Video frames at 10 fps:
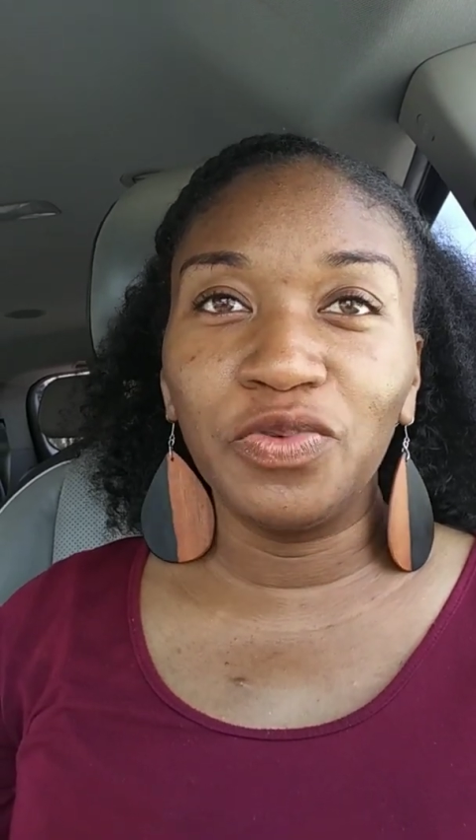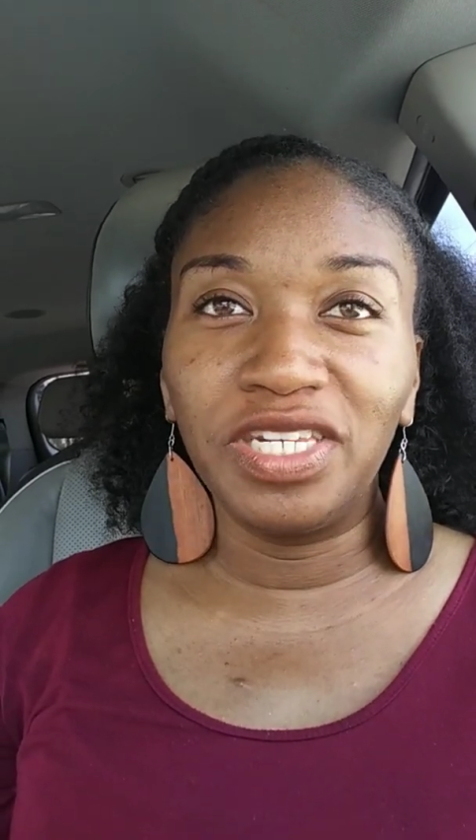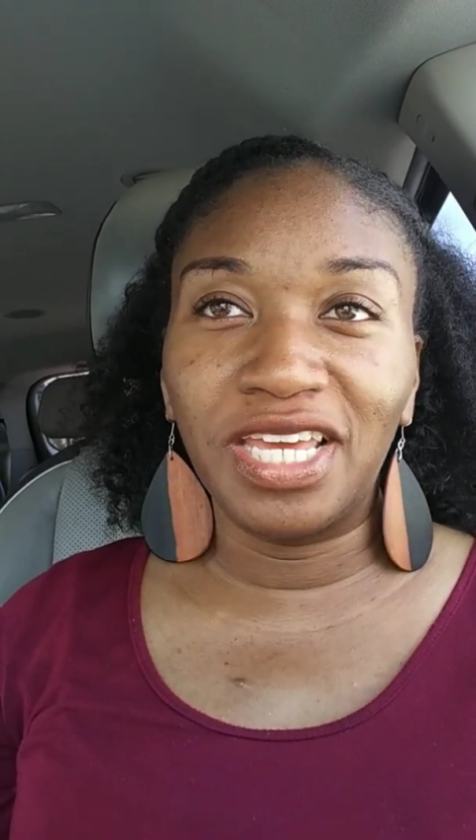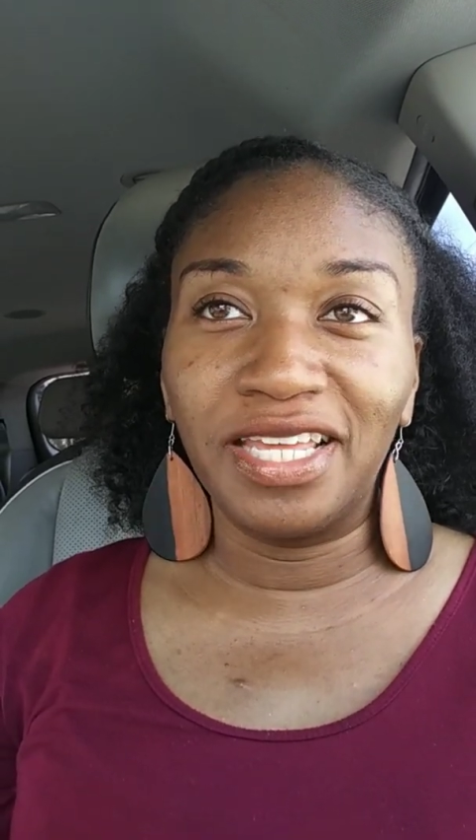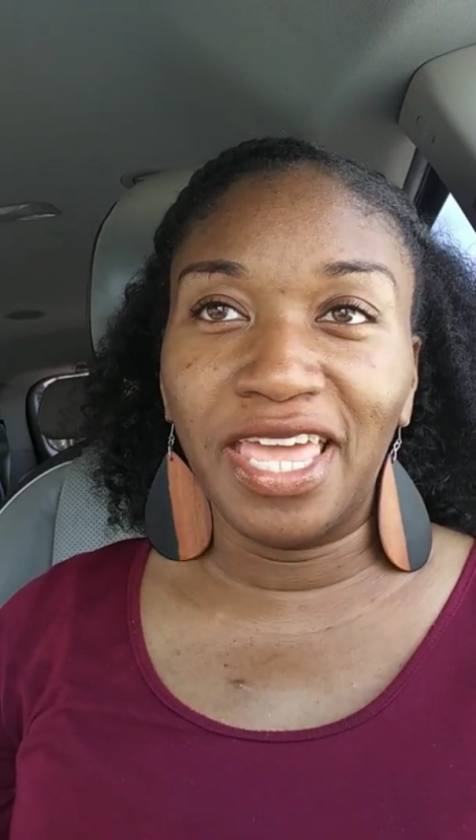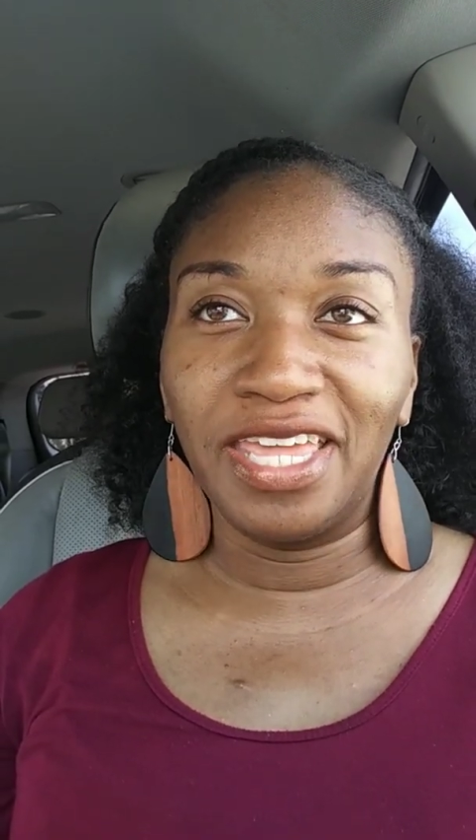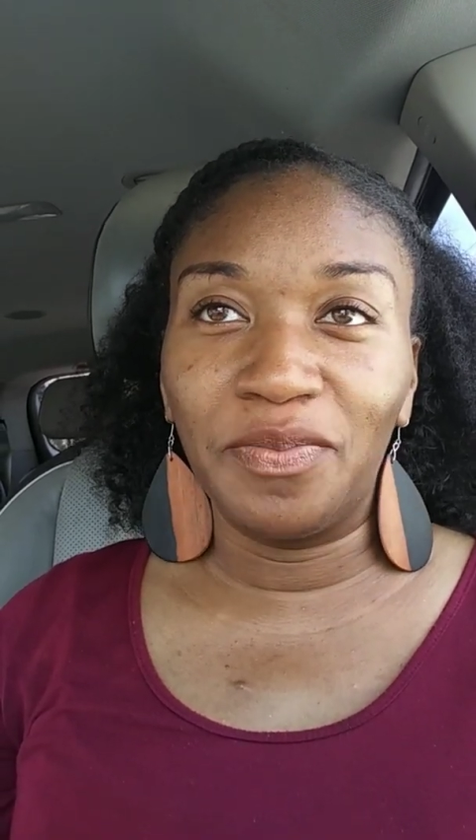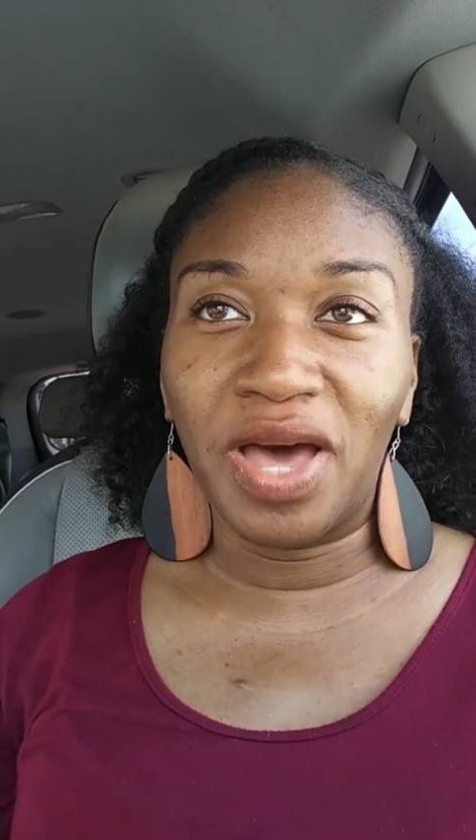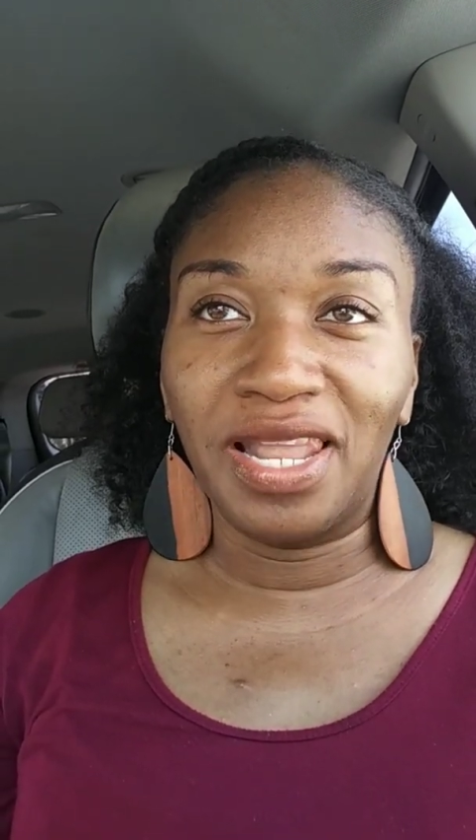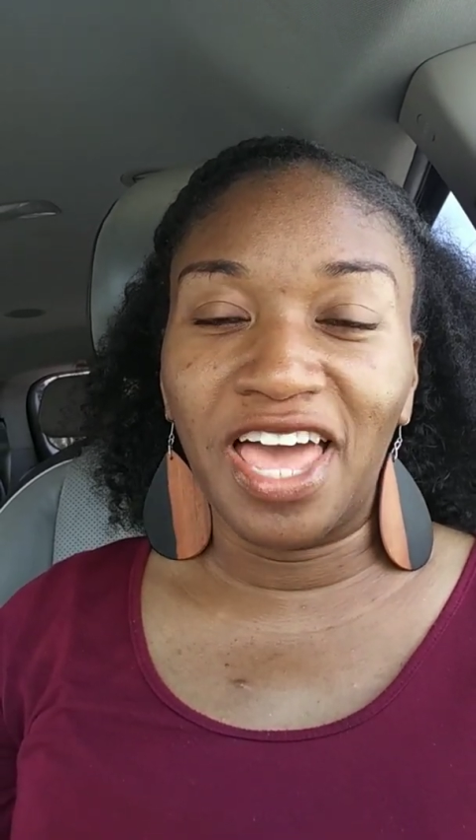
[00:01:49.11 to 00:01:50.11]

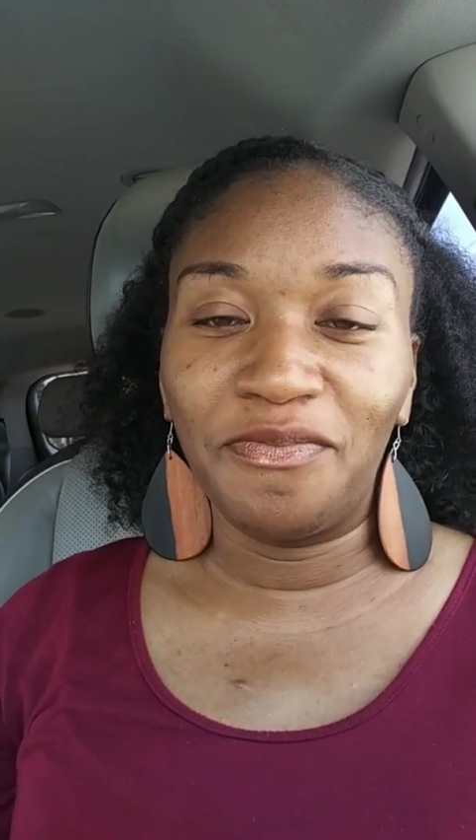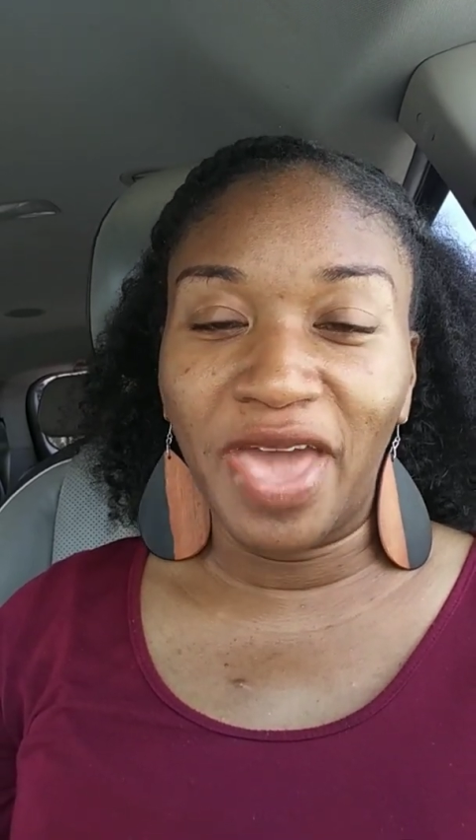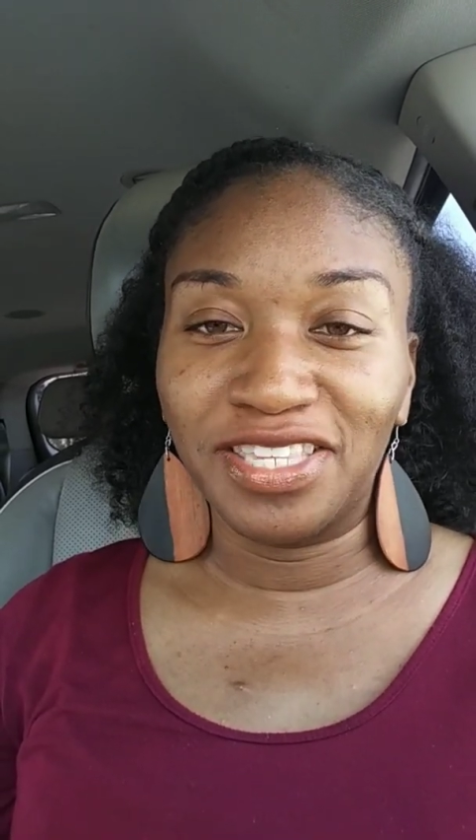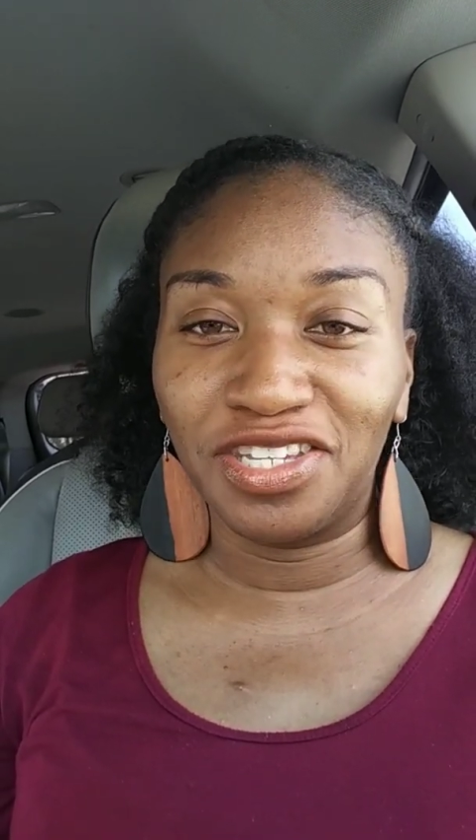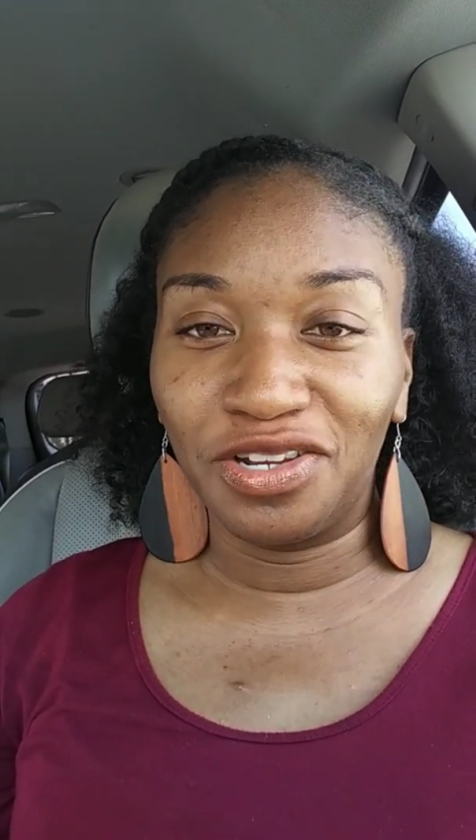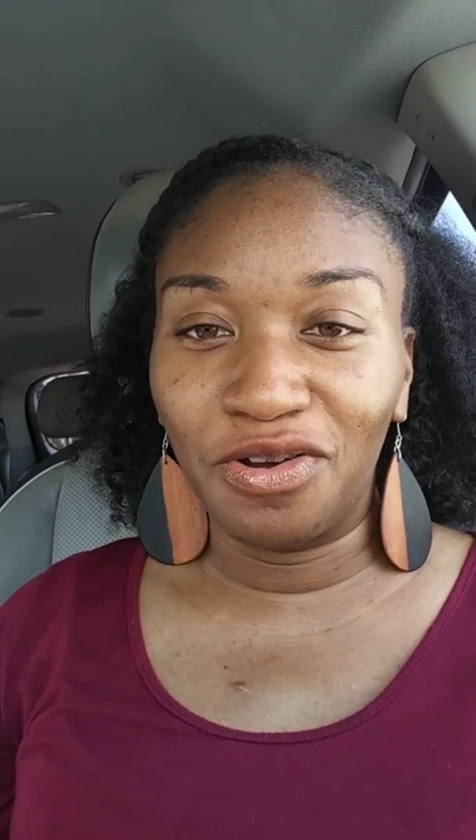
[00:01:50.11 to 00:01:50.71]
rededicated my life back to the